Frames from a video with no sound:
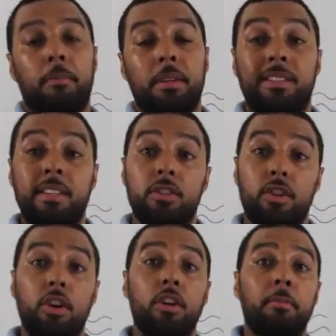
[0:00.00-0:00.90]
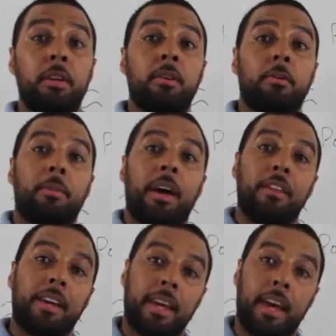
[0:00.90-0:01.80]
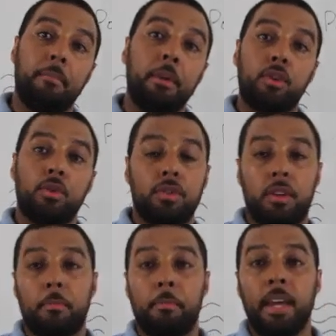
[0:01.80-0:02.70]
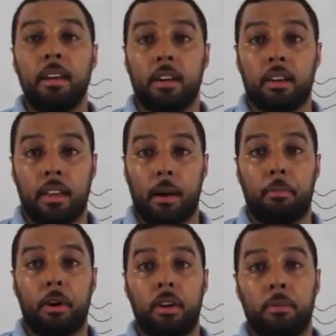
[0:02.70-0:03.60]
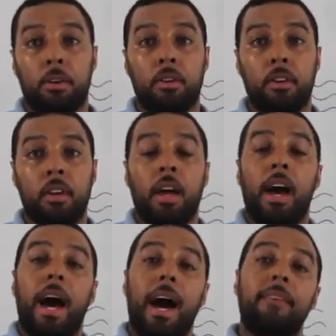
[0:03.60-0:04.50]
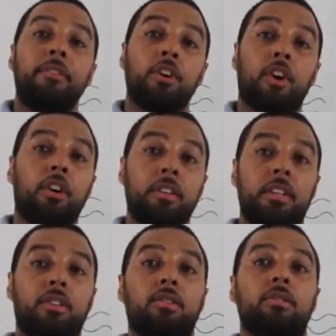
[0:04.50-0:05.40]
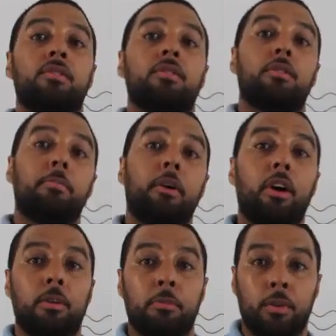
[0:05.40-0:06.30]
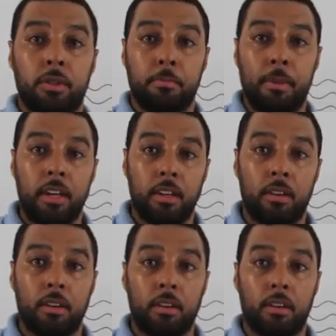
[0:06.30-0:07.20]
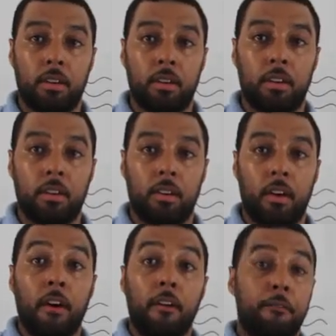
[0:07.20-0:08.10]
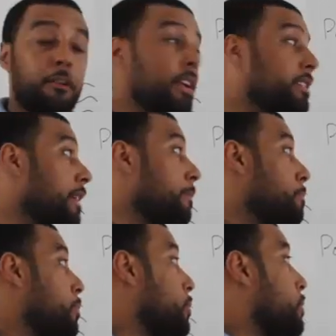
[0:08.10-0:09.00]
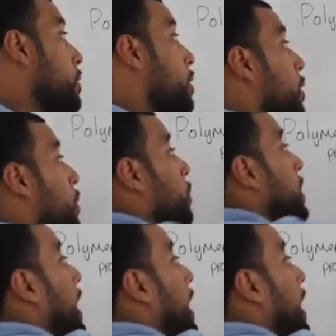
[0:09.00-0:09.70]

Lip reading: is determined by the chemicals that make that polymer and the conditions the polymer was made. For example, we